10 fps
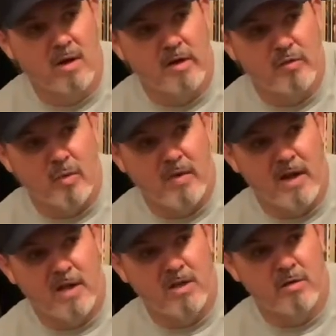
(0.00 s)
is one
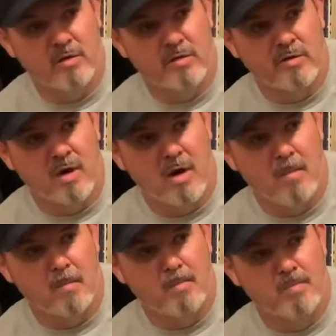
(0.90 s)
that I use.
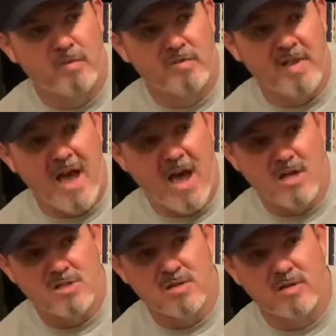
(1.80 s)

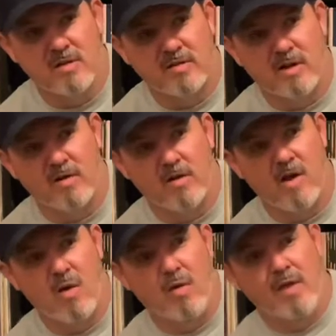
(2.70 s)
Stash is another
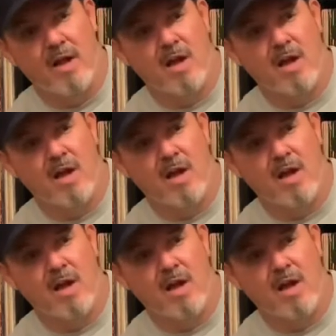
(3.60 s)
great one that I